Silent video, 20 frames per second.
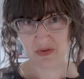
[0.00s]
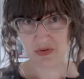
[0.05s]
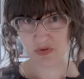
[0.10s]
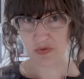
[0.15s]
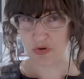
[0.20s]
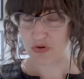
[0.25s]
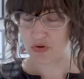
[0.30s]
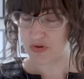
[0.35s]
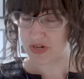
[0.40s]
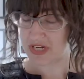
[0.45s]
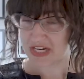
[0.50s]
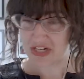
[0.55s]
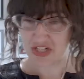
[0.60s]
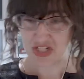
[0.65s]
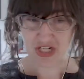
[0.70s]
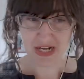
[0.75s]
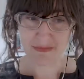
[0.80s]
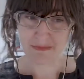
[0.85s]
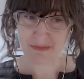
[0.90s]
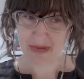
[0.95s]

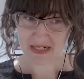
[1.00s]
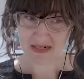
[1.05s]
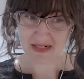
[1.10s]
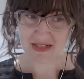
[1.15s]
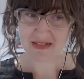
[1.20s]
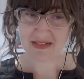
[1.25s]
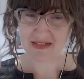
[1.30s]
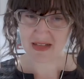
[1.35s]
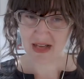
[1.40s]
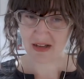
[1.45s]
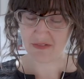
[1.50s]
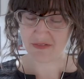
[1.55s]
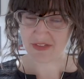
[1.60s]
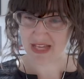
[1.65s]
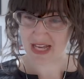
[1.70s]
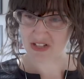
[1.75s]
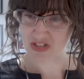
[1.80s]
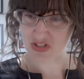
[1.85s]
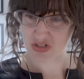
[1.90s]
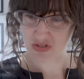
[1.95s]
creation and maintenance of the
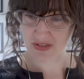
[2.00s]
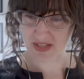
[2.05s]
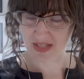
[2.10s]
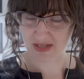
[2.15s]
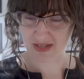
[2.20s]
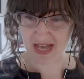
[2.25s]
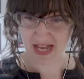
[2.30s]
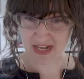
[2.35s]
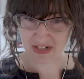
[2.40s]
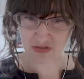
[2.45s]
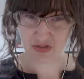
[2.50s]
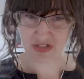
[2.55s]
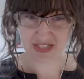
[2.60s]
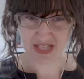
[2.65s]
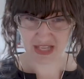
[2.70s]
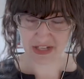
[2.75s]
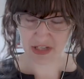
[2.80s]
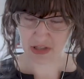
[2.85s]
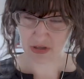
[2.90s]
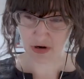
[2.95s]
ex- the
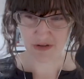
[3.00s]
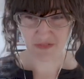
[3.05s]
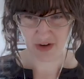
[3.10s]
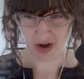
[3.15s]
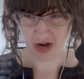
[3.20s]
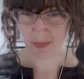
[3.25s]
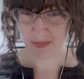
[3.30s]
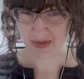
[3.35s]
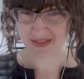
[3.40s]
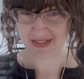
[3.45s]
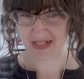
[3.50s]
extracellular environment.